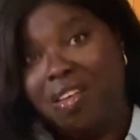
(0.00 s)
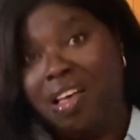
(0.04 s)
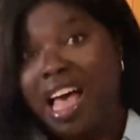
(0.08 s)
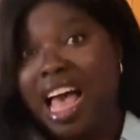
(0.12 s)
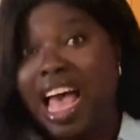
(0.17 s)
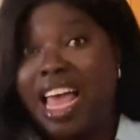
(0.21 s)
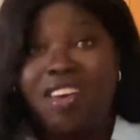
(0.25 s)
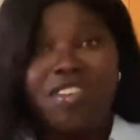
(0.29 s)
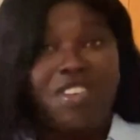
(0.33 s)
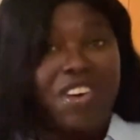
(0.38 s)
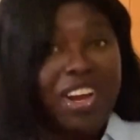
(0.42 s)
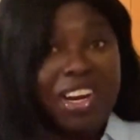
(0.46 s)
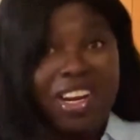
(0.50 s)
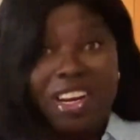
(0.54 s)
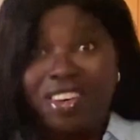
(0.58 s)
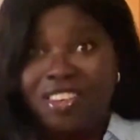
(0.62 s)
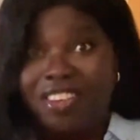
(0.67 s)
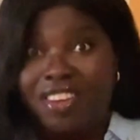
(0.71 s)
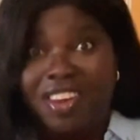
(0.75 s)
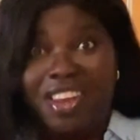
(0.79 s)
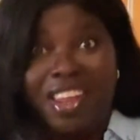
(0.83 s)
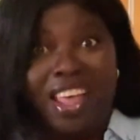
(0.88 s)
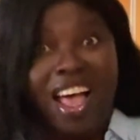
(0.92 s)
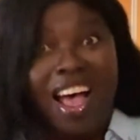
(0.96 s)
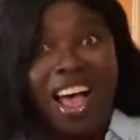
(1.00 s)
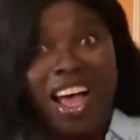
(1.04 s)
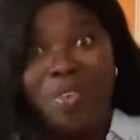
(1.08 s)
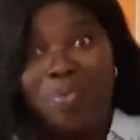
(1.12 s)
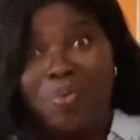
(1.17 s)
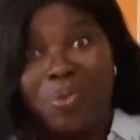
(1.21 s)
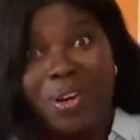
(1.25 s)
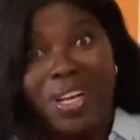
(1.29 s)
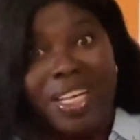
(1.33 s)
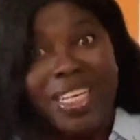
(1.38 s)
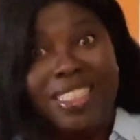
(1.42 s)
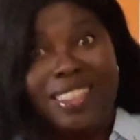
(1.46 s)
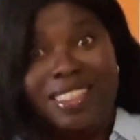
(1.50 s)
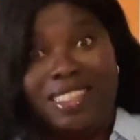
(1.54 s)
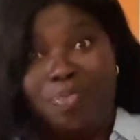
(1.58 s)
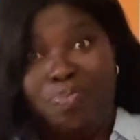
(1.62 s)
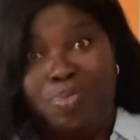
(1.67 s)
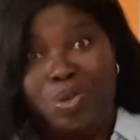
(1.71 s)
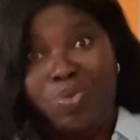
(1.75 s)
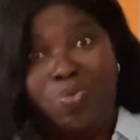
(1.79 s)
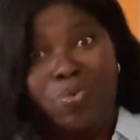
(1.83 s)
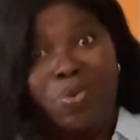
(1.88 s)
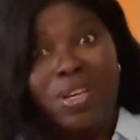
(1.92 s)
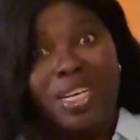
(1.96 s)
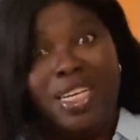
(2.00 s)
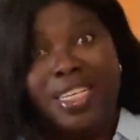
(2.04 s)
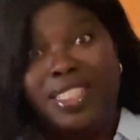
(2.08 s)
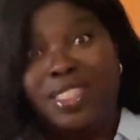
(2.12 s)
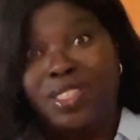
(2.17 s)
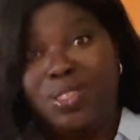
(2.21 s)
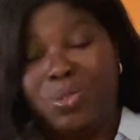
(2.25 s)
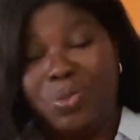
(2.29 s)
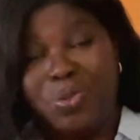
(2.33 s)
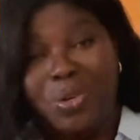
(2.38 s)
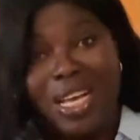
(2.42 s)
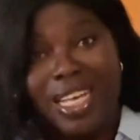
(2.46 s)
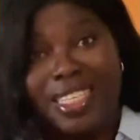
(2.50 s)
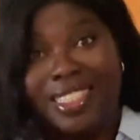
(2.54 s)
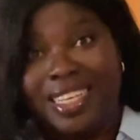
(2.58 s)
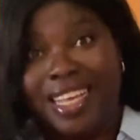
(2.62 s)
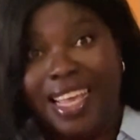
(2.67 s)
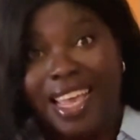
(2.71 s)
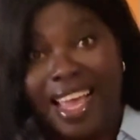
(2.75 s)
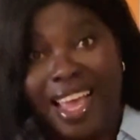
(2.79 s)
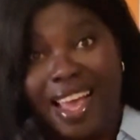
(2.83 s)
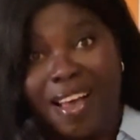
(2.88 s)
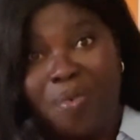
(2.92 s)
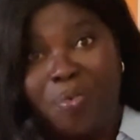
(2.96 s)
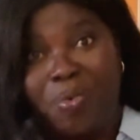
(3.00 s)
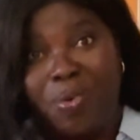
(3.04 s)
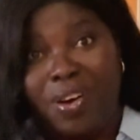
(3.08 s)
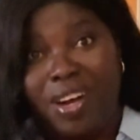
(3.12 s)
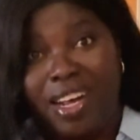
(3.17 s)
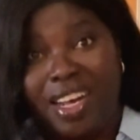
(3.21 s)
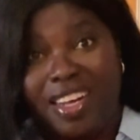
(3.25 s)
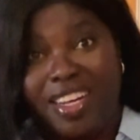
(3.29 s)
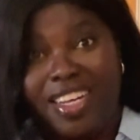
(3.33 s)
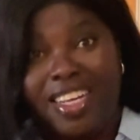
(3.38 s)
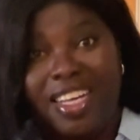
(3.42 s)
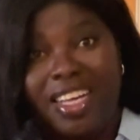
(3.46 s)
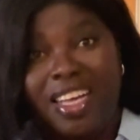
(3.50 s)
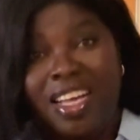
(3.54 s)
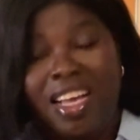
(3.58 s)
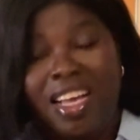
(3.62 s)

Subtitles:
I'd already done the hard work in TP1 and 2 as a care worker